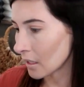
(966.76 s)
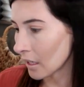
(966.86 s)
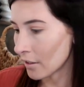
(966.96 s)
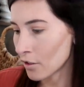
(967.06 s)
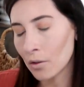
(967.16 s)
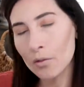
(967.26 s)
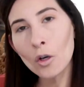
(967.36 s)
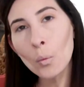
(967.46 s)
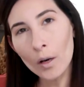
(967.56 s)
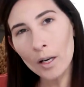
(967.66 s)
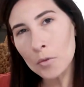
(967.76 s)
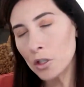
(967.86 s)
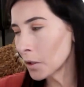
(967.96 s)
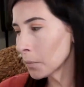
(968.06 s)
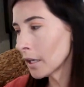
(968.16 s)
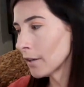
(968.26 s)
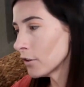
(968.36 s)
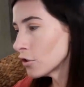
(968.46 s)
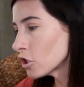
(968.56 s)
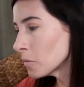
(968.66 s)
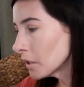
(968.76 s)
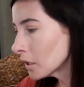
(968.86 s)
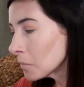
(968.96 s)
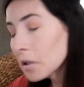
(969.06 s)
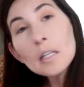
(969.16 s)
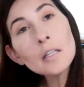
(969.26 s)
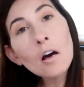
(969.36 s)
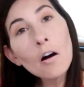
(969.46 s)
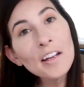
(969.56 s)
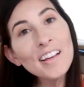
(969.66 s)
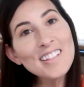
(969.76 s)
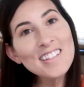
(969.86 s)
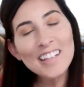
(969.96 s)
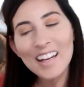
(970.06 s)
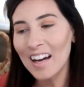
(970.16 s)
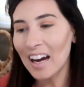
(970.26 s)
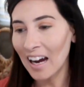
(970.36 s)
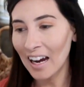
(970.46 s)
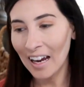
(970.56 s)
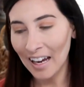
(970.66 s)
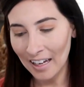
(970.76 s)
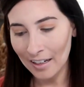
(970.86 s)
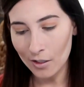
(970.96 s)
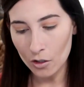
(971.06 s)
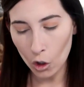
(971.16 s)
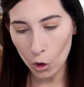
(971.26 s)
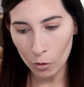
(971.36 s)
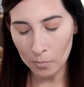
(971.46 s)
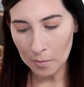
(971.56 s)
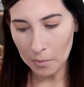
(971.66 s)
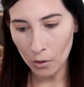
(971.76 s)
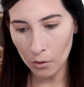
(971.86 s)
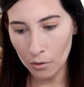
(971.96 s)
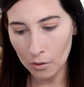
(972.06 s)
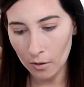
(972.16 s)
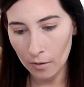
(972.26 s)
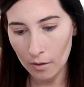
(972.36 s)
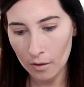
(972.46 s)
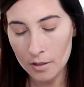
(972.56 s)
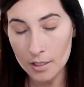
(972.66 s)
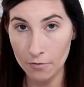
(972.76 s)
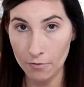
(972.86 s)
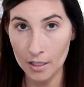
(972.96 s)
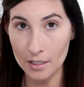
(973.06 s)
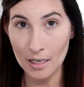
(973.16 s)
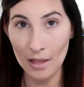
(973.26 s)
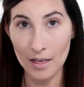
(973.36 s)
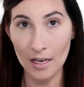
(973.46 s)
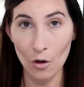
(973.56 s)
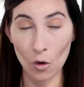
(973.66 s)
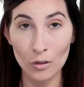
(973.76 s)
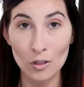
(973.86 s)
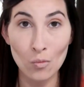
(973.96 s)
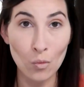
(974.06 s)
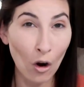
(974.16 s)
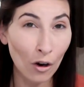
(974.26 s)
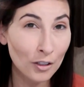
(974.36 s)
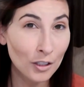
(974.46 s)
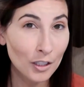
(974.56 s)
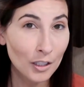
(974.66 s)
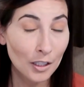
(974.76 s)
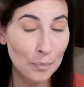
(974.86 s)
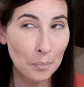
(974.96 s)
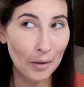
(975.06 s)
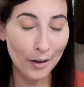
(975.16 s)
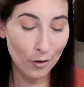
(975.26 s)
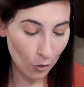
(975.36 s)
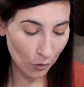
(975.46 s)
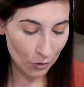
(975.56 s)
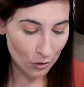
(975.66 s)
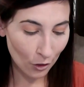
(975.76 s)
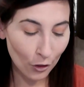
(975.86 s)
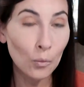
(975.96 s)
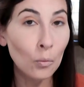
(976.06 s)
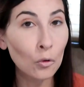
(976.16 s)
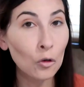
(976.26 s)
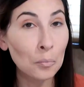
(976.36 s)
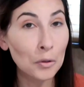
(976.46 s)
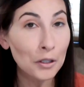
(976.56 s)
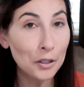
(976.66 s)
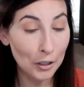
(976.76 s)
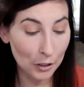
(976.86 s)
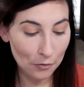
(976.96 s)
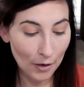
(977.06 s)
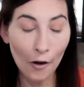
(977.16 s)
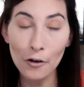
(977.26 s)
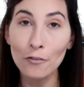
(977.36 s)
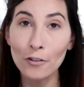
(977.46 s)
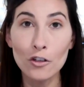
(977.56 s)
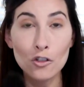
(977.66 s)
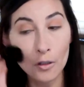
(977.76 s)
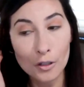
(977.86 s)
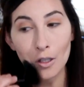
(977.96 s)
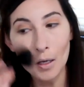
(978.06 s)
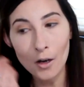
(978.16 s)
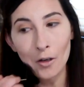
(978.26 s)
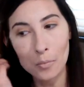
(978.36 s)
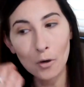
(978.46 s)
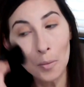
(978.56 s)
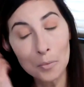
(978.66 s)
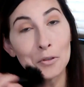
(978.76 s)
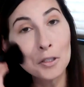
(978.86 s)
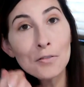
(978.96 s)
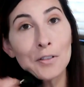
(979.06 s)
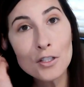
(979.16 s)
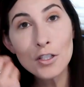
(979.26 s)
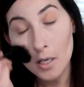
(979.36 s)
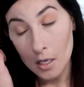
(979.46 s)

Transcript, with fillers: I don't know what I'm doing when I fish, to be completely honest. I hold my pole different. I think I hold it wrong, but I know there's not a rule book of how to fish or like how to properly fish,